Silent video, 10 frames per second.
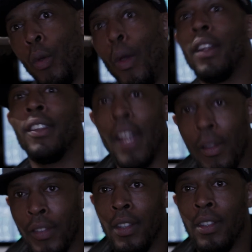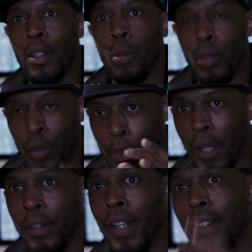who had the sound system, was the
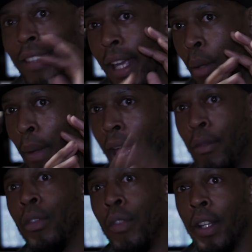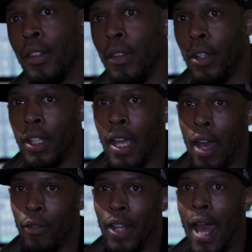person that set up everything. So you
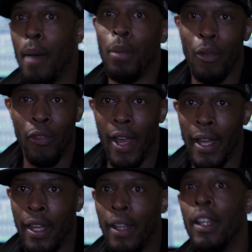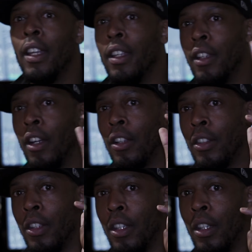have the amplifier, you got
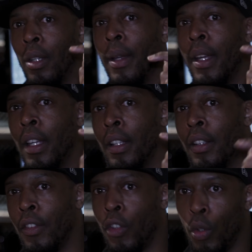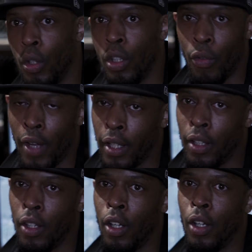the tuner, the
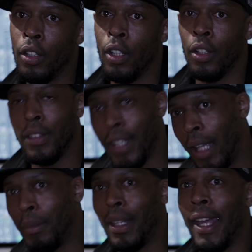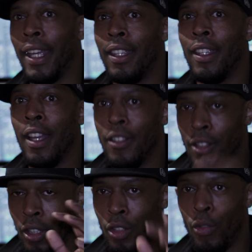radio, you got the tape deck, and
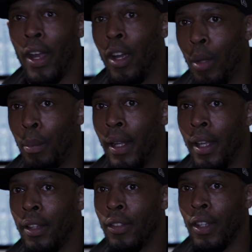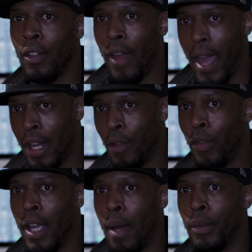you got the record player. So if
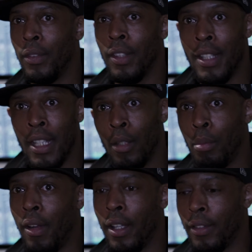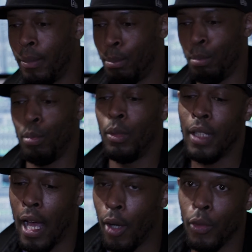anything happens, the needle breaks,
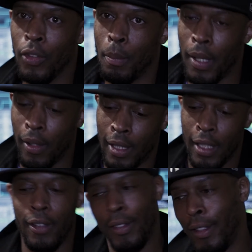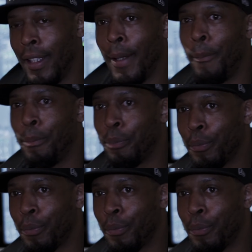out comes the belt licks. You